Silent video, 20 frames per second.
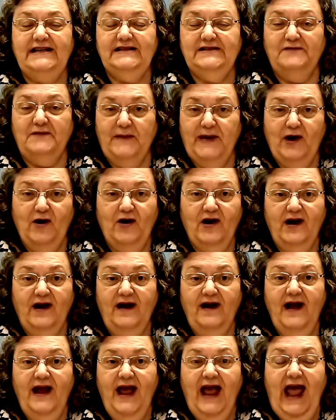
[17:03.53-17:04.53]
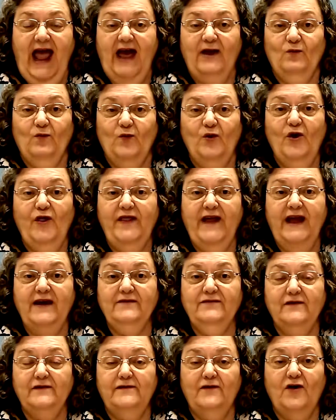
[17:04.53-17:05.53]
of America, and we're
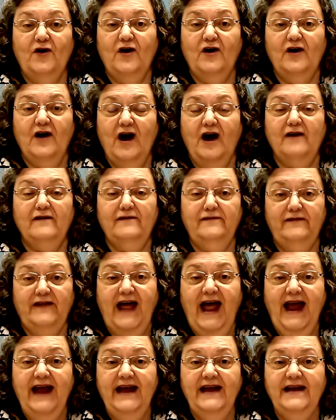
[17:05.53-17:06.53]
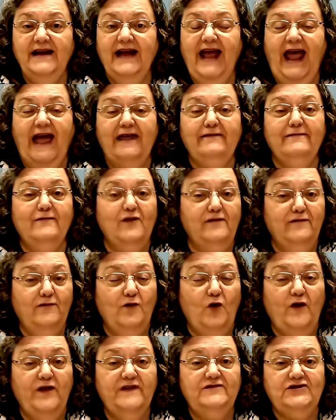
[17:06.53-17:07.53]
thankful for our flag and for
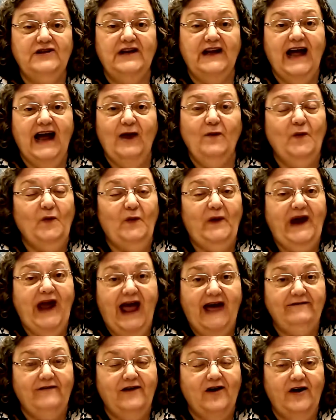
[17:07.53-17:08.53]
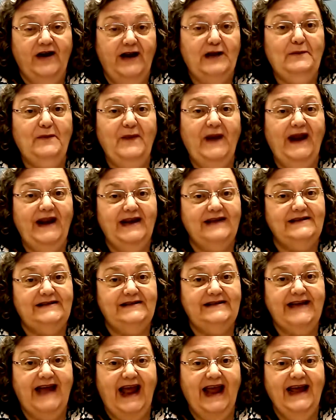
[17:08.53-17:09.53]
4th of July when we have our Independence
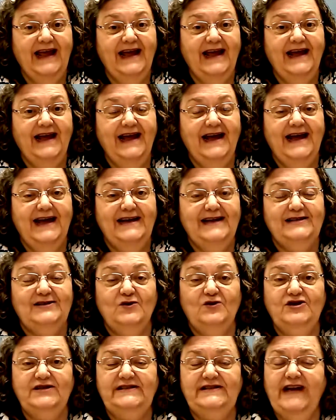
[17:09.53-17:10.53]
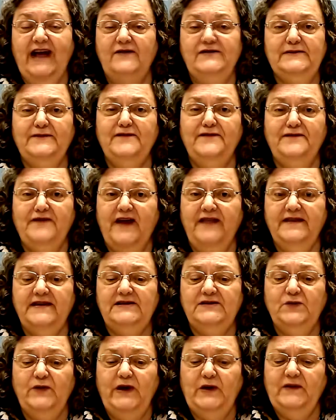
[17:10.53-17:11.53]
Day. So just have some fun
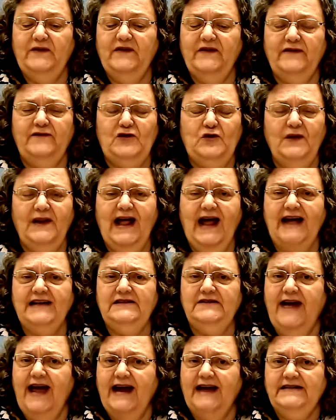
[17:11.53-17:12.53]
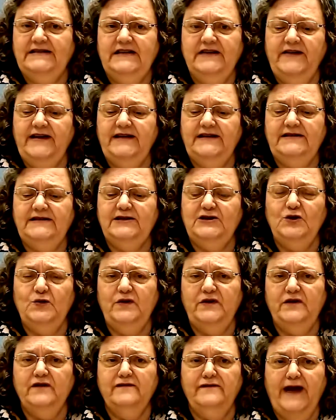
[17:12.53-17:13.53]
this week. We've given you lots of activities to do
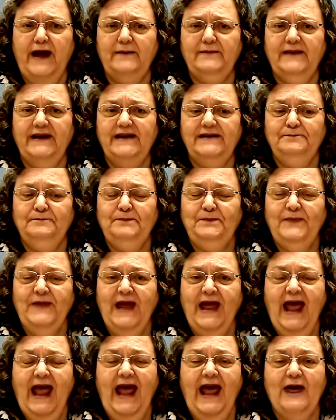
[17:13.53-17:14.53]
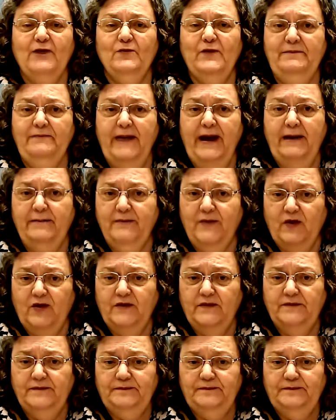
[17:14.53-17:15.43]
with your family. And remember